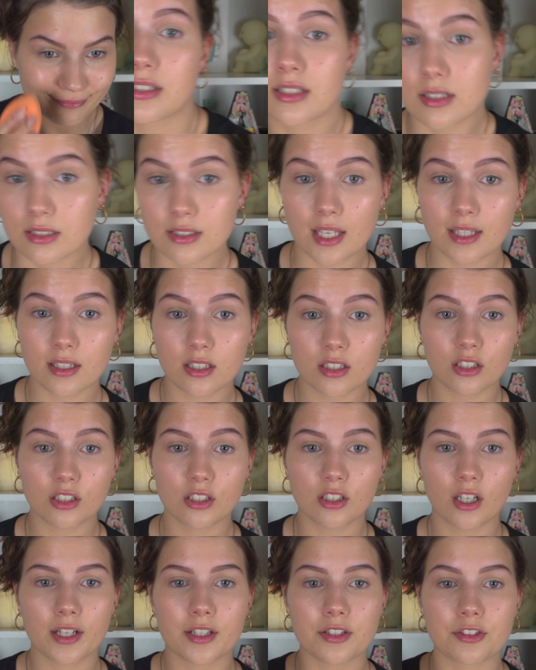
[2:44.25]
To set it
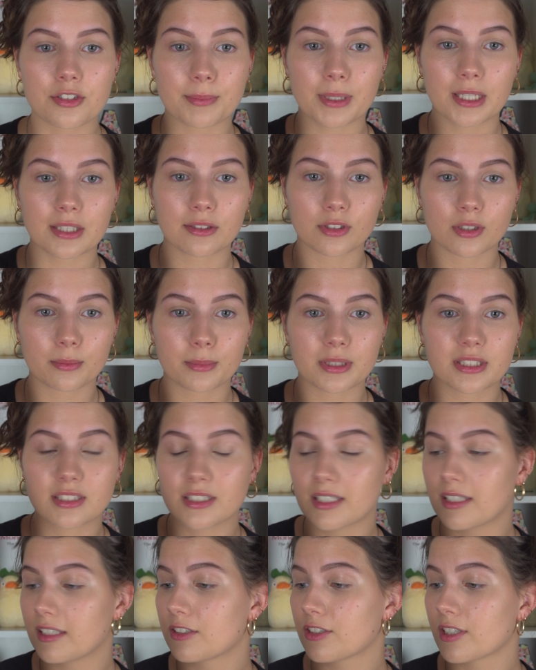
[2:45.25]
all, I use my
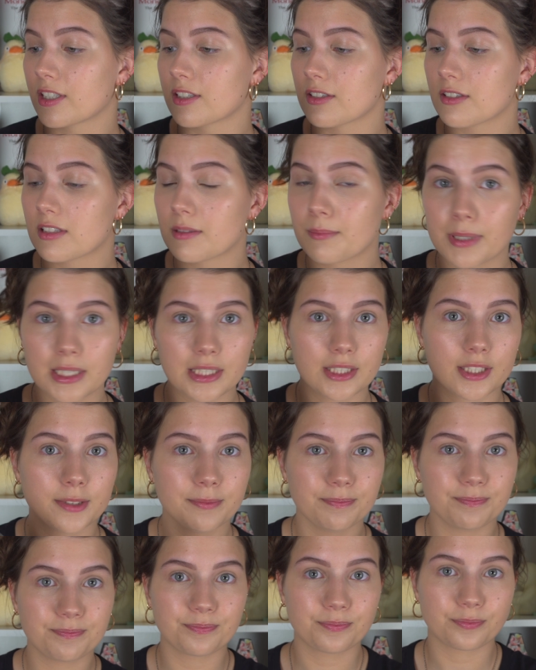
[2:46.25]
Mercier translucent
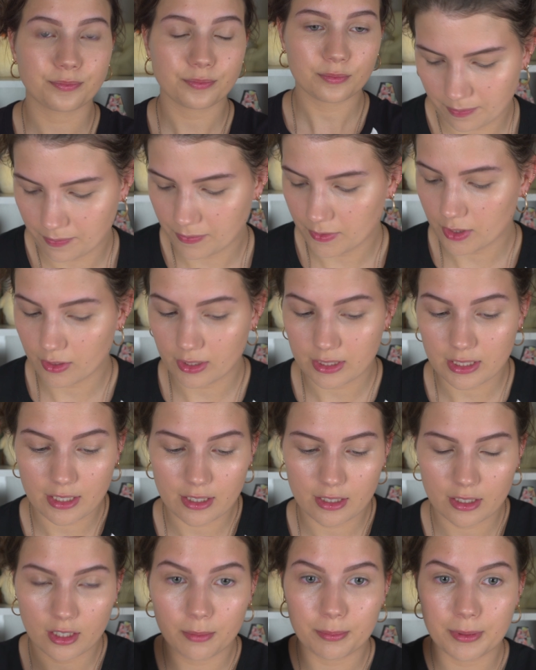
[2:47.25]
powder. So I
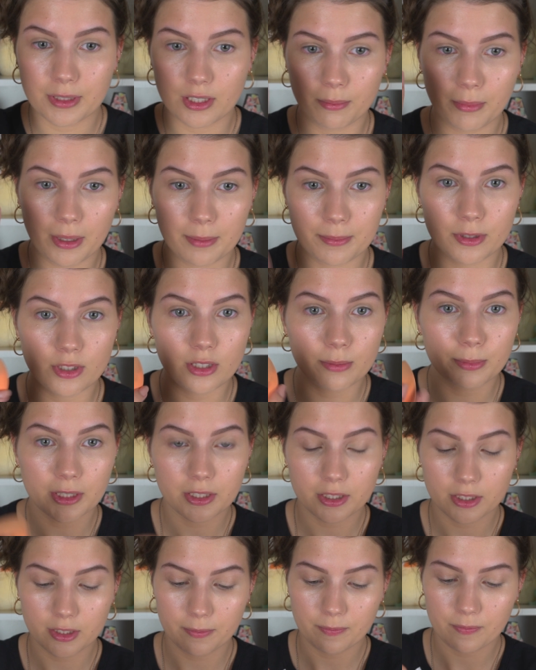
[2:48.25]
take a bit on my beauty
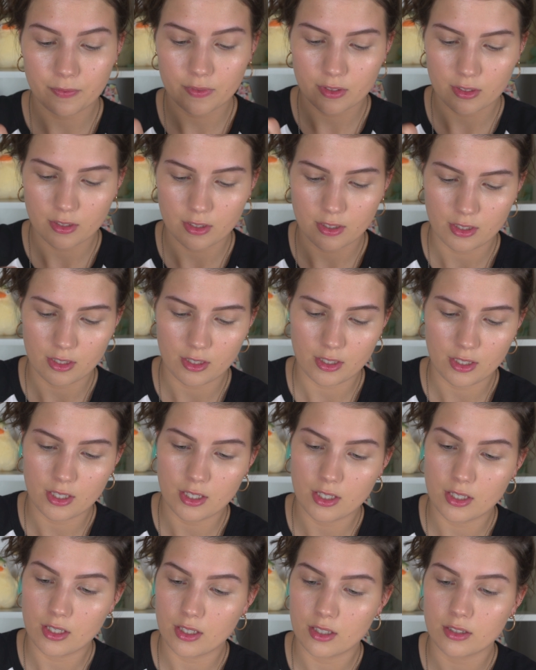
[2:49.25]
blender,
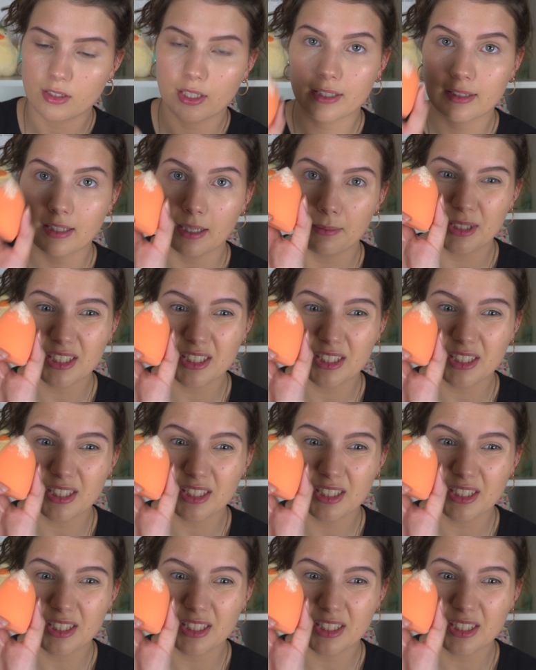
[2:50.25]
and that